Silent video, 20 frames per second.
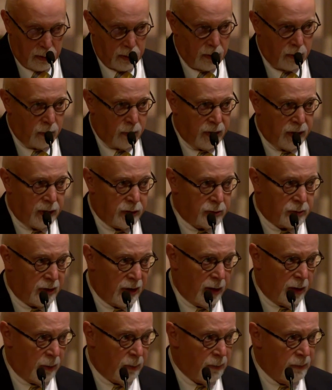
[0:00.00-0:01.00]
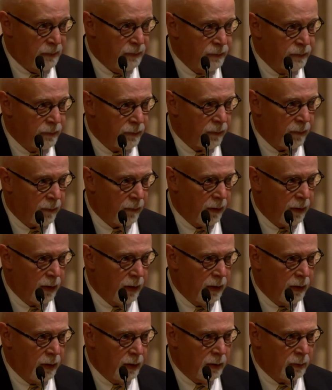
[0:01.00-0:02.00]
need your help.
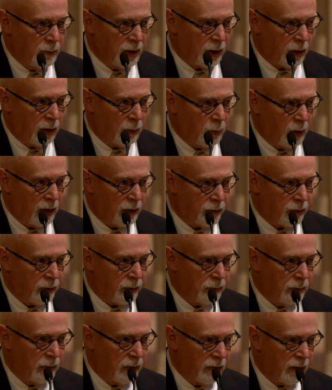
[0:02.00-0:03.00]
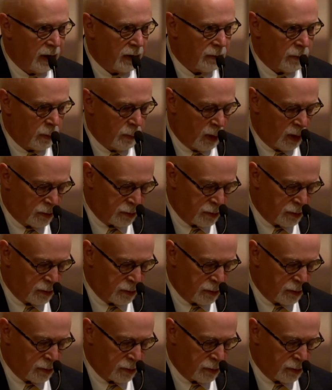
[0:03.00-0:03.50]
May God bless you. Thanks very much.